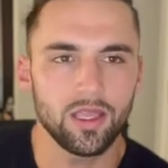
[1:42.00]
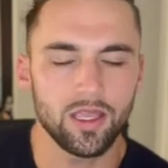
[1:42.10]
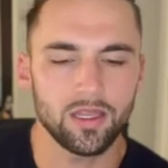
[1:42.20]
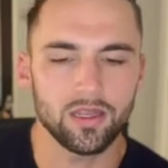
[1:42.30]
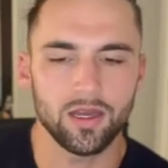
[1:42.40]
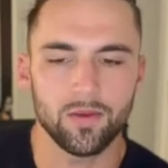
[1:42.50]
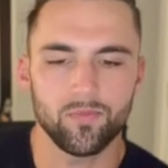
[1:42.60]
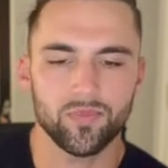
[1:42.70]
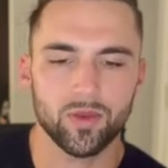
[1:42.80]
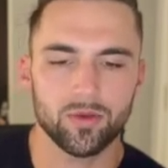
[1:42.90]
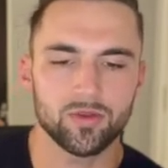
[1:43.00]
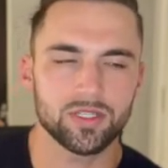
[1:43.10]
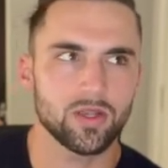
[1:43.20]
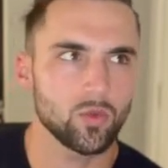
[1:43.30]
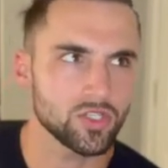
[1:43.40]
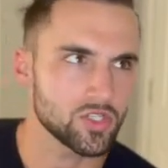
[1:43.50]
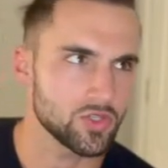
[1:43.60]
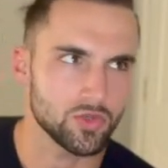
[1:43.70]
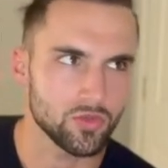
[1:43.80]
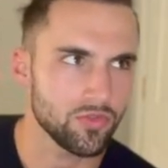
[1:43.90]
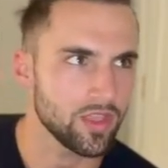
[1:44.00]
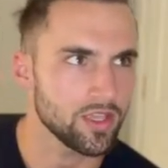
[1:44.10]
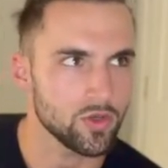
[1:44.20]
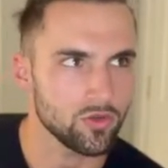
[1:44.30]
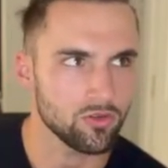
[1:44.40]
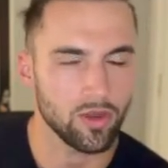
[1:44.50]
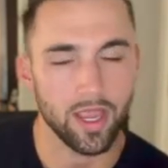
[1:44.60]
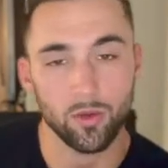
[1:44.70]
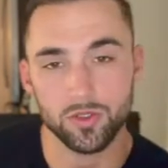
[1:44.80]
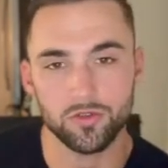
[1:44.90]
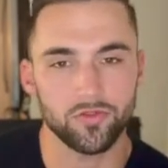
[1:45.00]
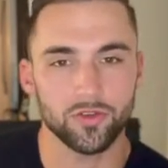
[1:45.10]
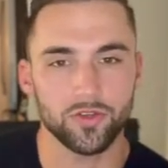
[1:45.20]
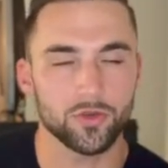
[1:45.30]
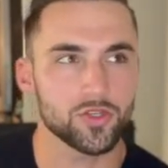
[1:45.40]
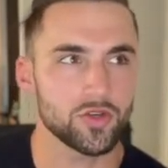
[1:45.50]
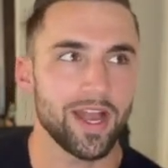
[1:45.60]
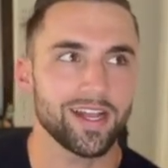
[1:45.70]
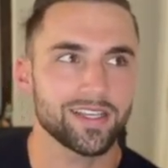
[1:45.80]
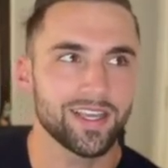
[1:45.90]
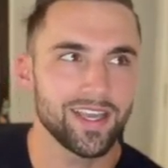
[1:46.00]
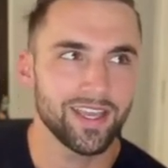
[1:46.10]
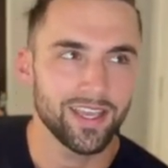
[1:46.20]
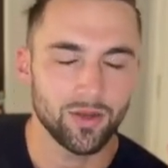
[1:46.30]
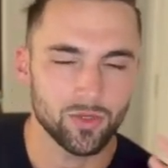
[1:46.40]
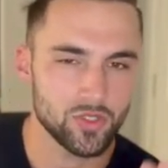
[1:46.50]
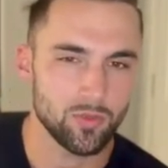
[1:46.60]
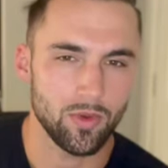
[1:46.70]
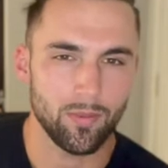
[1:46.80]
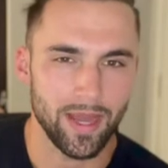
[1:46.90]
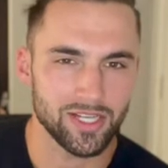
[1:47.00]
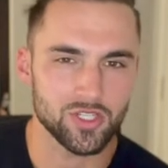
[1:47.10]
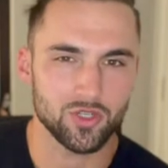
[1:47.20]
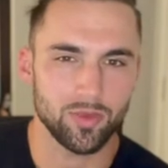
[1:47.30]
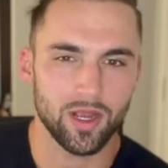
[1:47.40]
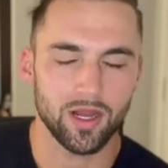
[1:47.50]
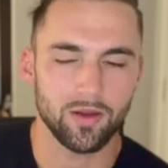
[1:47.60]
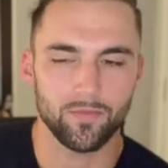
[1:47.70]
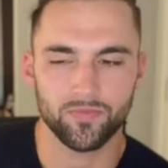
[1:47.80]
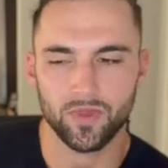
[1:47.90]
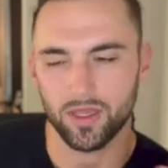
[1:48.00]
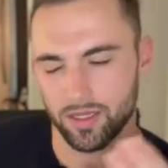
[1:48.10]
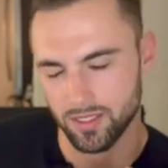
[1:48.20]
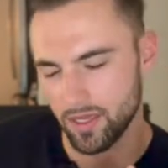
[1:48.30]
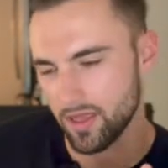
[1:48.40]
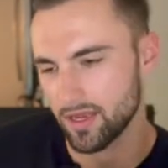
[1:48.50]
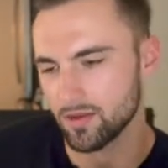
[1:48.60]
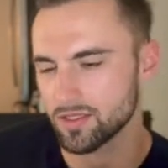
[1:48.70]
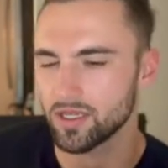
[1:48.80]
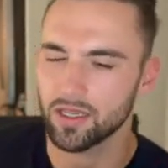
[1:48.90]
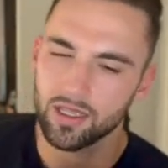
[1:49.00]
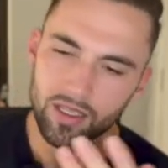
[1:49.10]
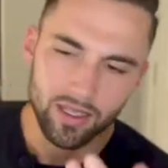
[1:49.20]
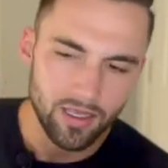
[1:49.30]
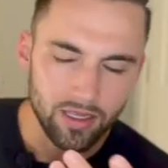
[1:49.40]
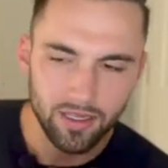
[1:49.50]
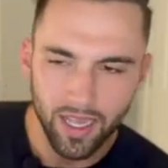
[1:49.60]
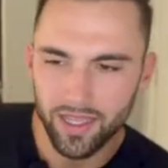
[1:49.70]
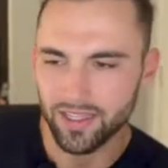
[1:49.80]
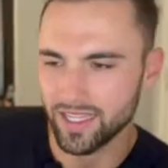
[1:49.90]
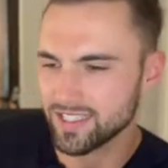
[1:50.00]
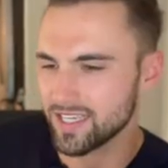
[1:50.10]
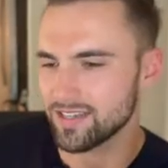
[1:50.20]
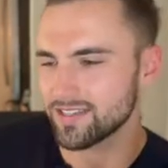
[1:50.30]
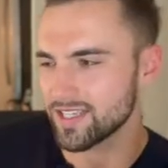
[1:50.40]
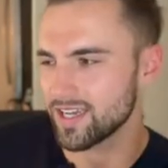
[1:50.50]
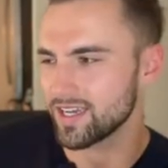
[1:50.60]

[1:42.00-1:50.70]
And but it was like, what you think you create, what you feel you attract, what you imagine you become. And I saw that and I was like, yeah, like that sounds